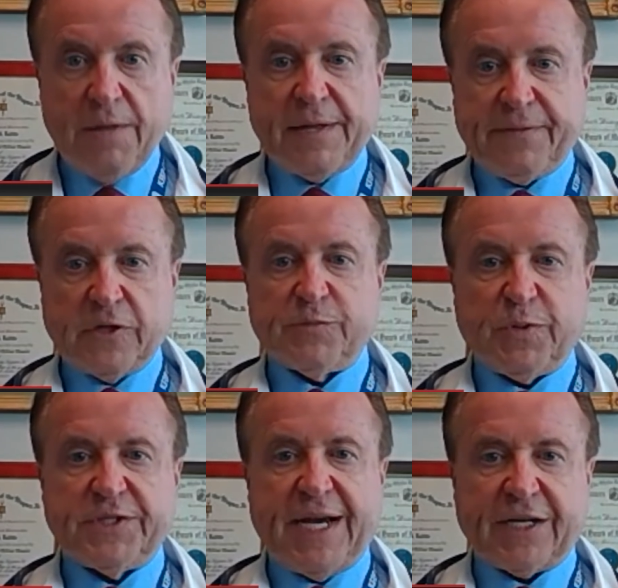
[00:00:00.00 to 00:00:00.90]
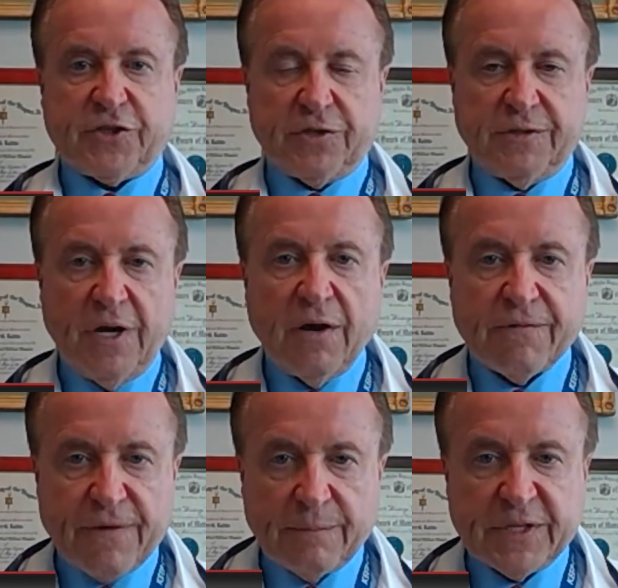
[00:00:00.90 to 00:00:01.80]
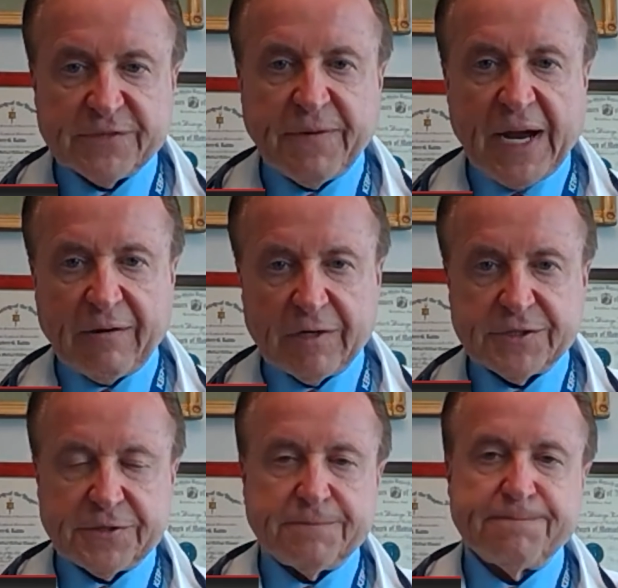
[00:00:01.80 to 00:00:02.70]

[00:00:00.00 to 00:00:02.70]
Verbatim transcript: that there's protection from this virus. Mm-hmm.